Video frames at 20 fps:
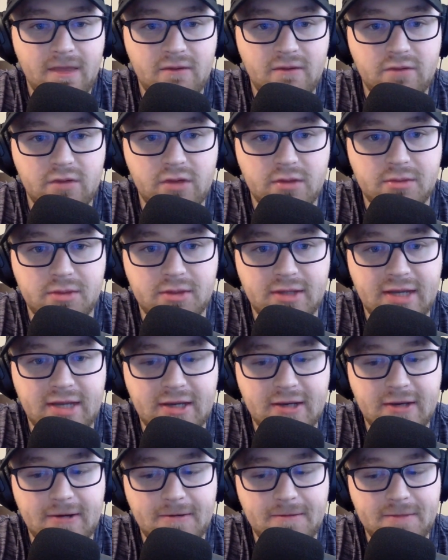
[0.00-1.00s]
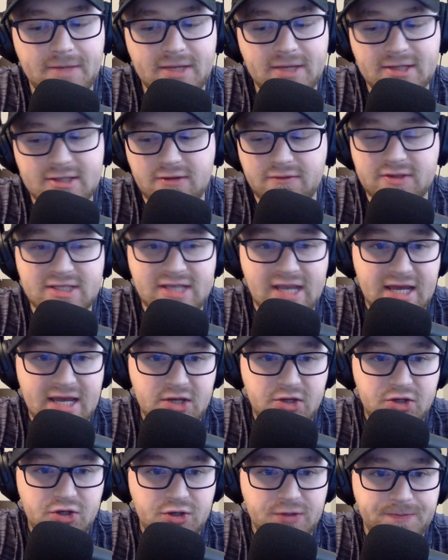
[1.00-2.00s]
for them to let go because of his
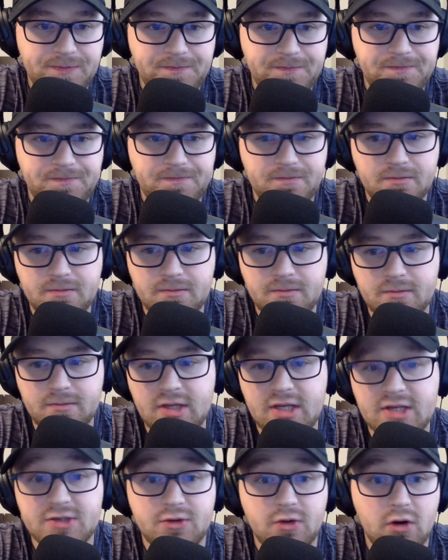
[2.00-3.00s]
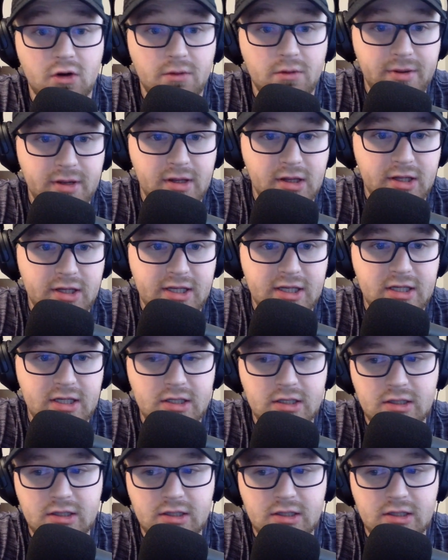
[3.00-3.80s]
age, his durability.